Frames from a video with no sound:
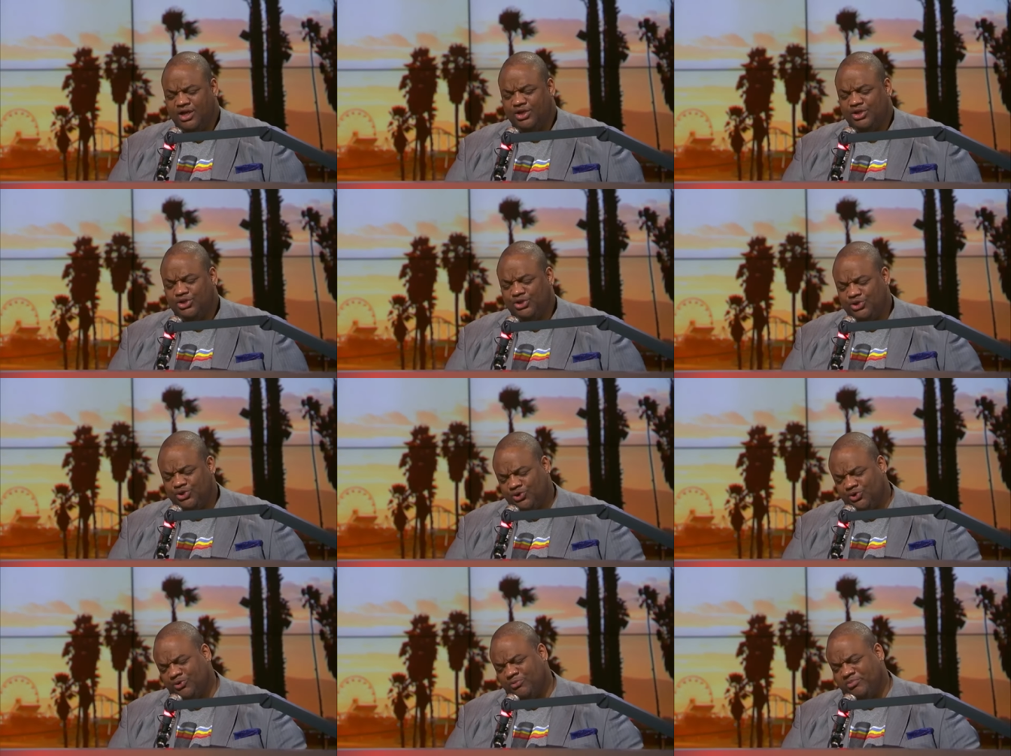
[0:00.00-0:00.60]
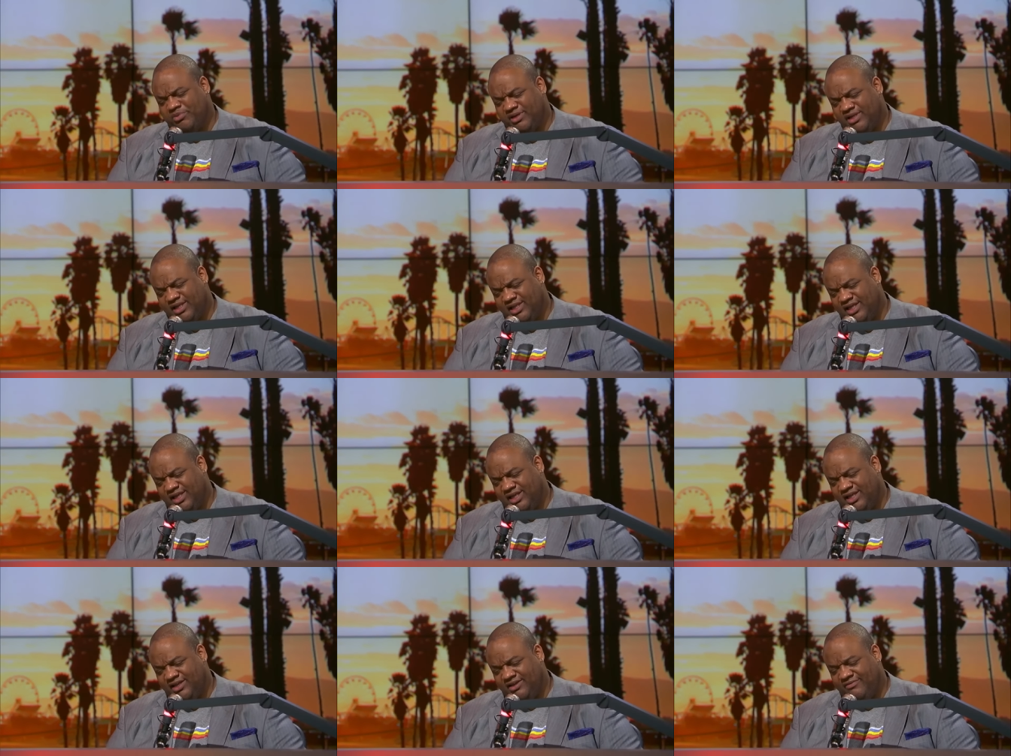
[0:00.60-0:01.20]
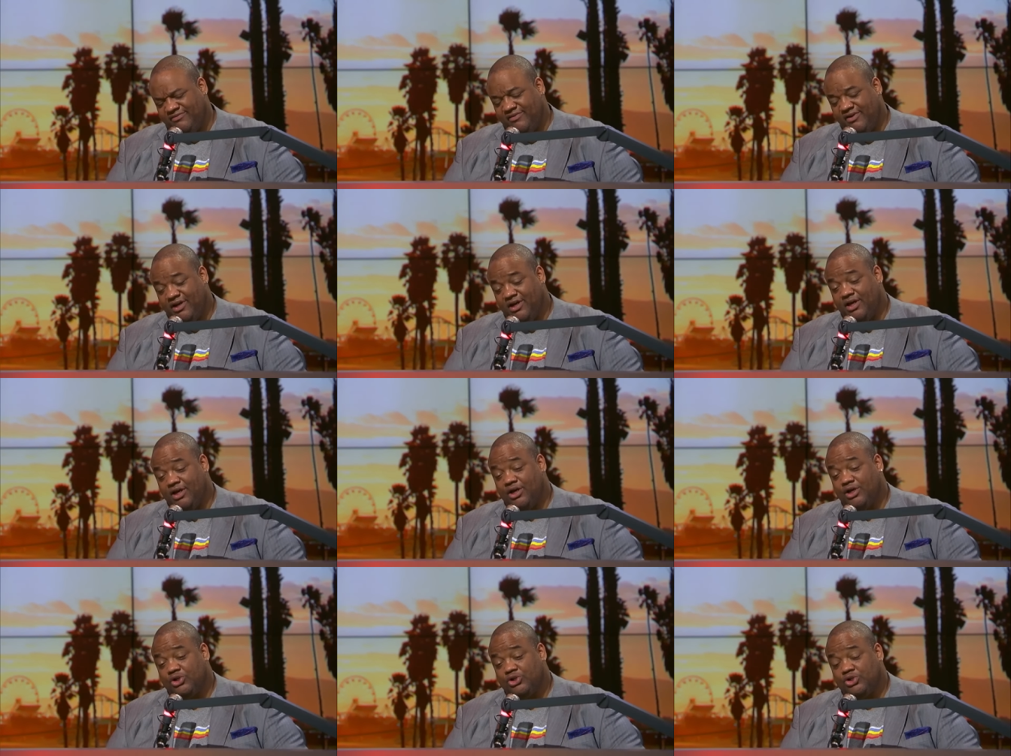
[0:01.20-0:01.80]
You believe
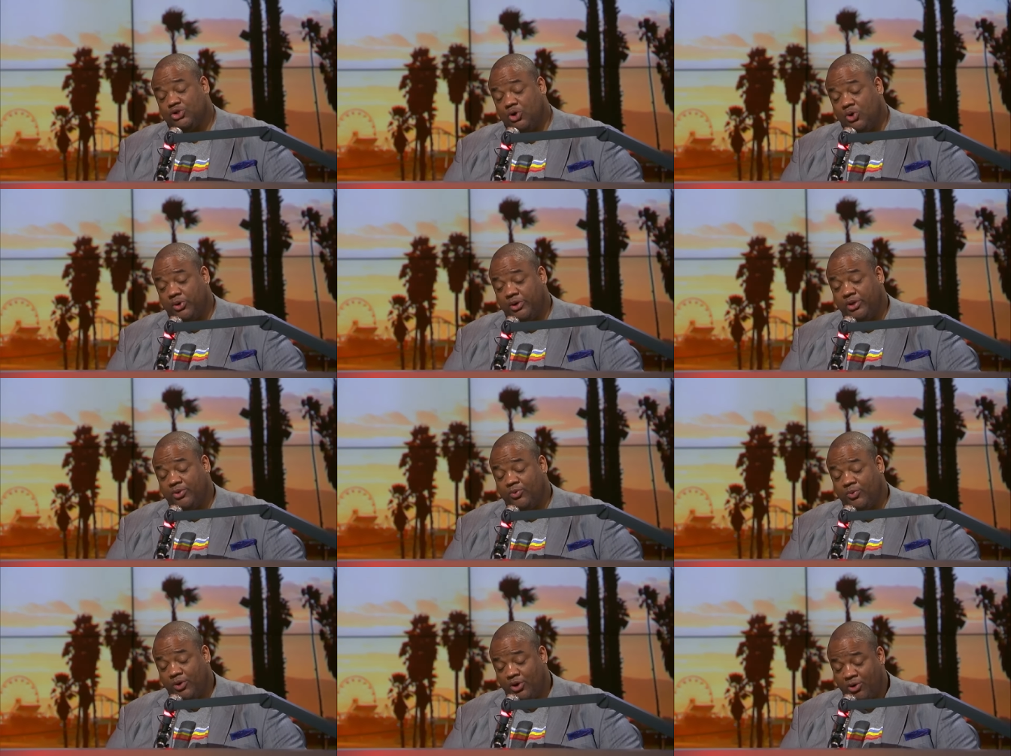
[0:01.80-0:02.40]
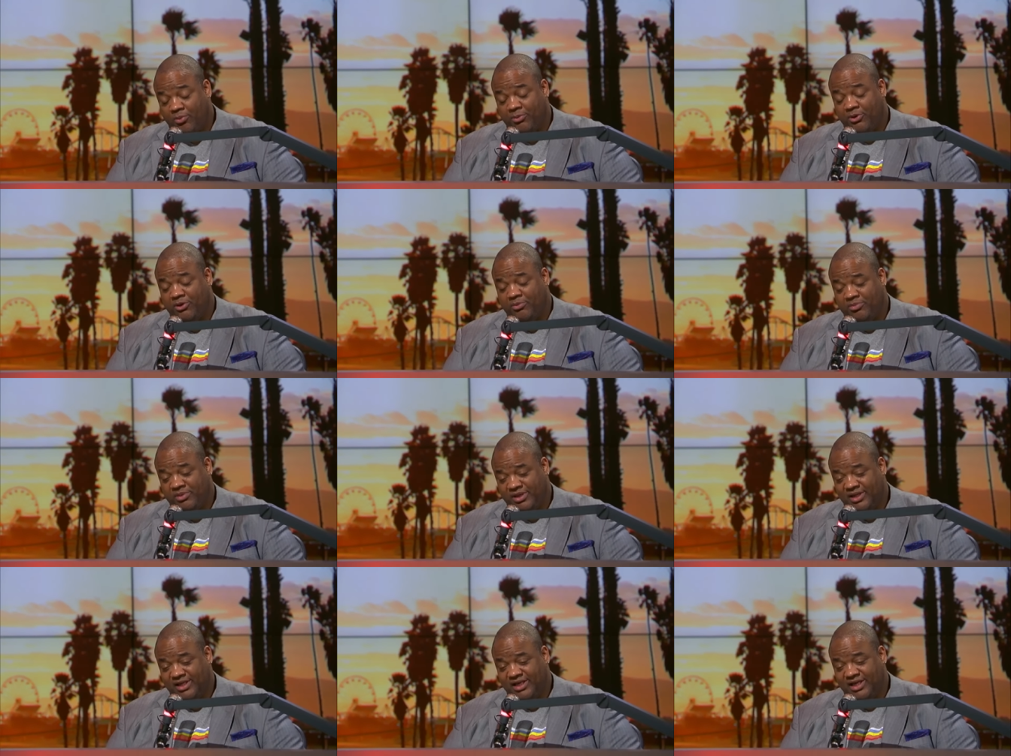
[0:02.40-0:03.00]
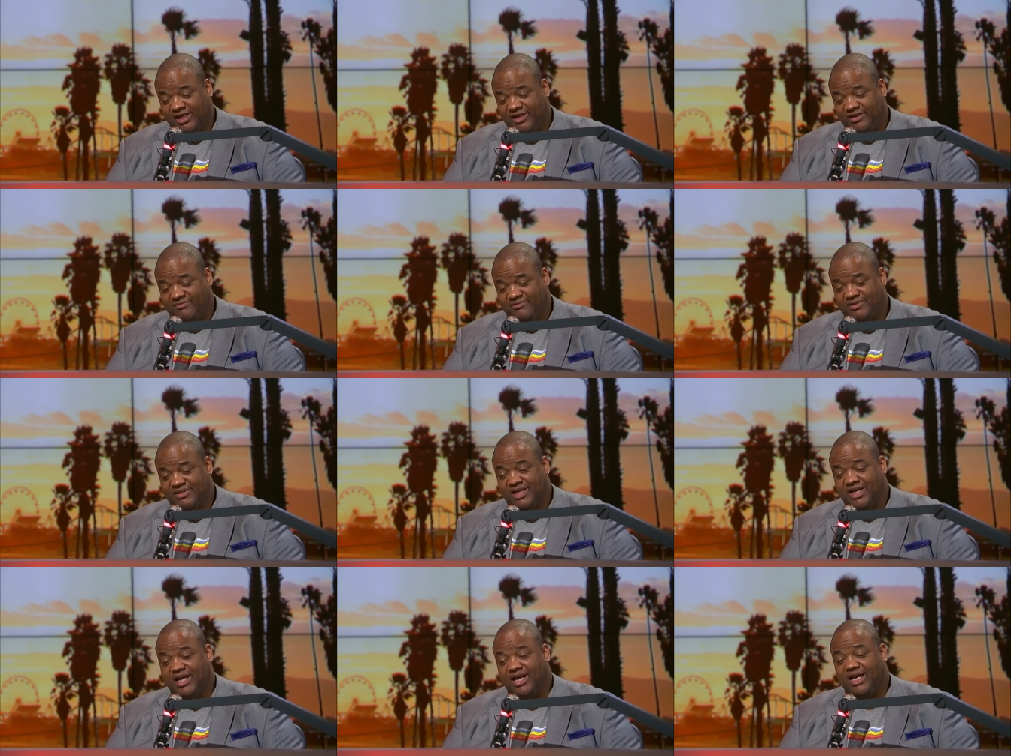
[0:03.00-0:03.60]
Tony Romo
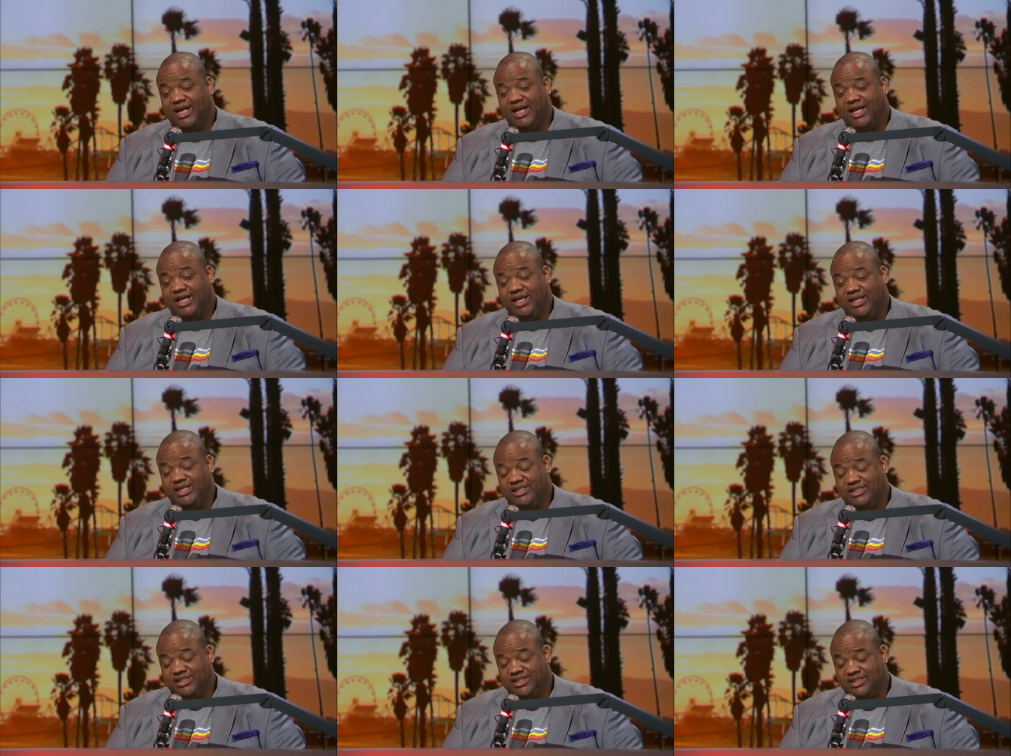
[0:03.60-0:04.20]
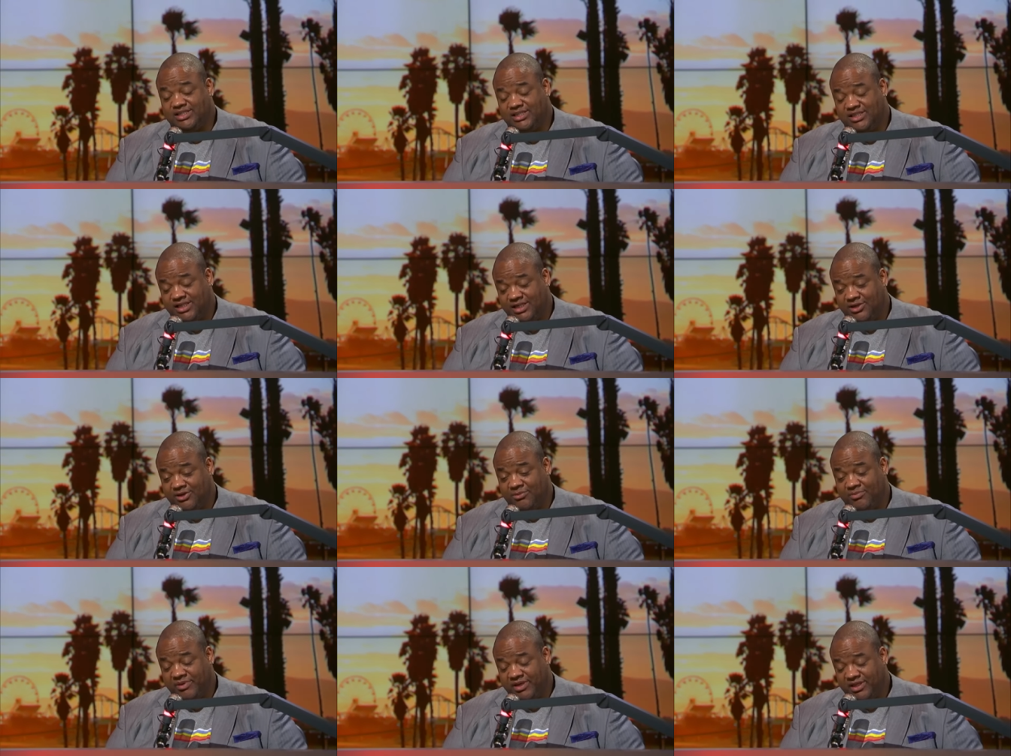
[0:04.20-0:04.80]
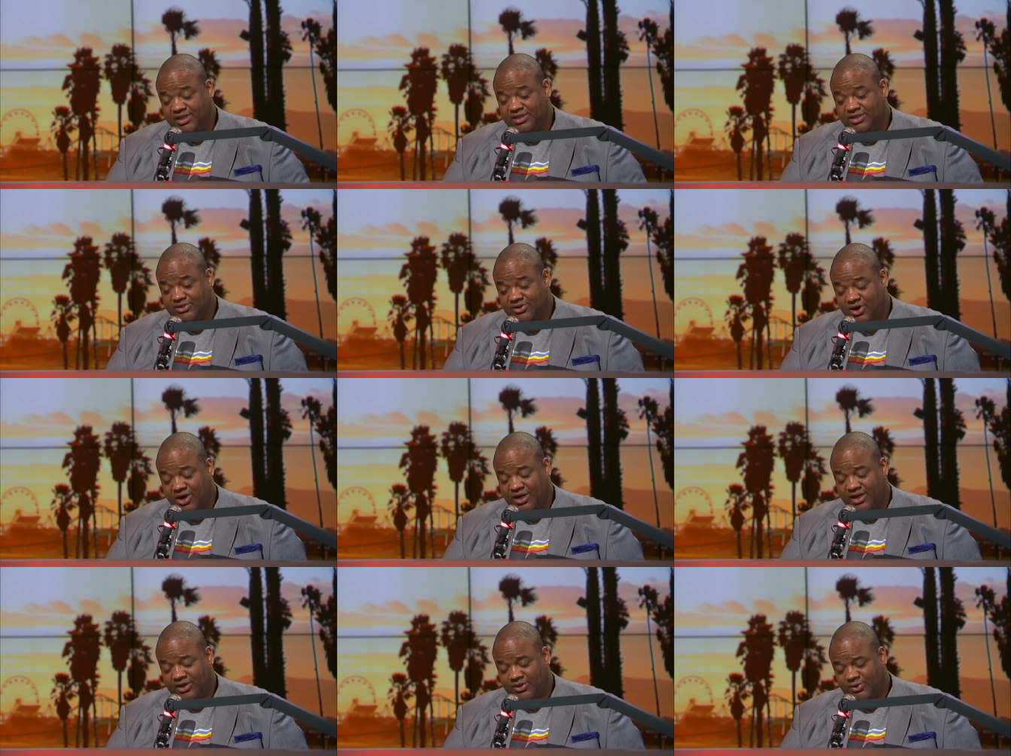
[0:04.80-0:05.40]
believes he should still be the
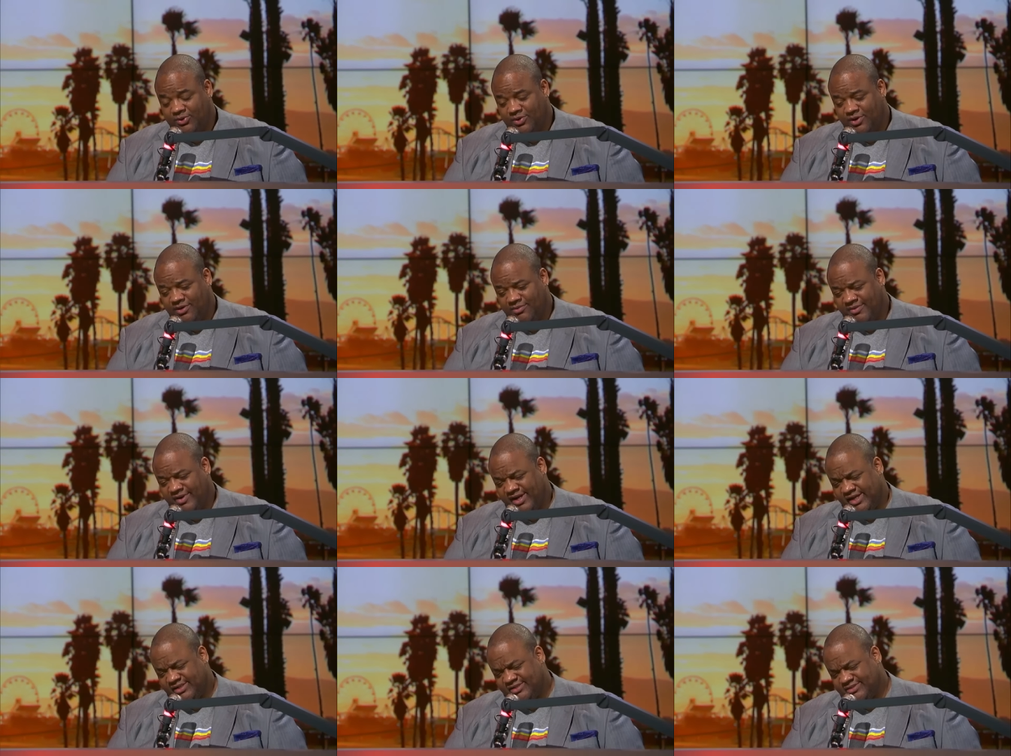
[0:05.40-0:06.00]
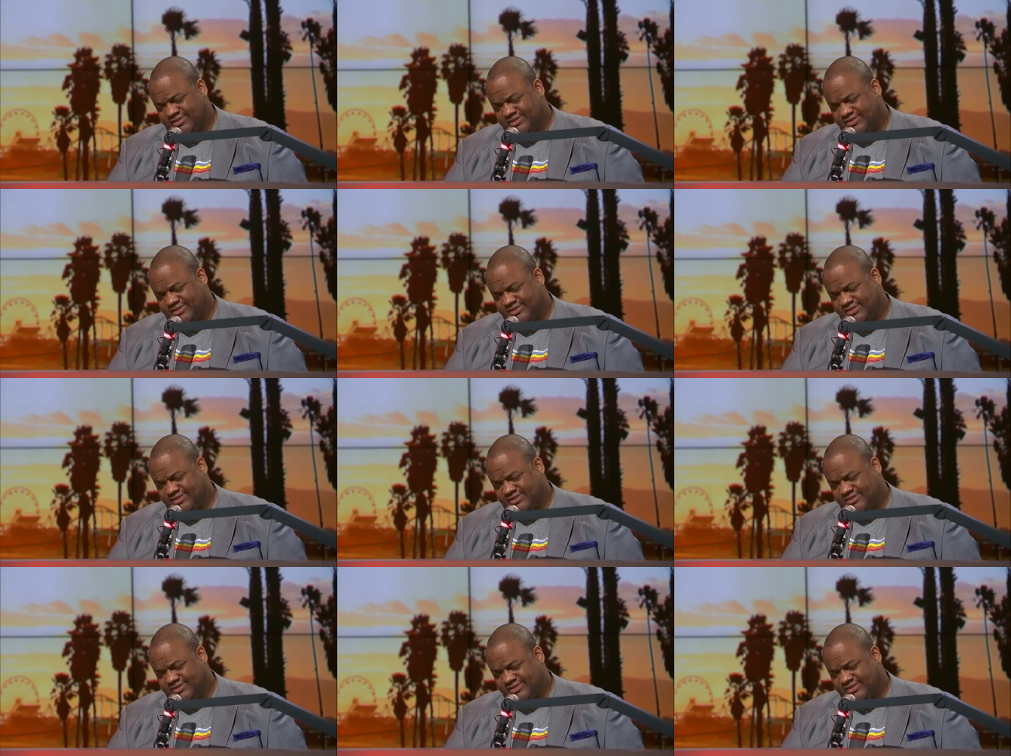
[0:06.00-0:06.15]
starting quarterback.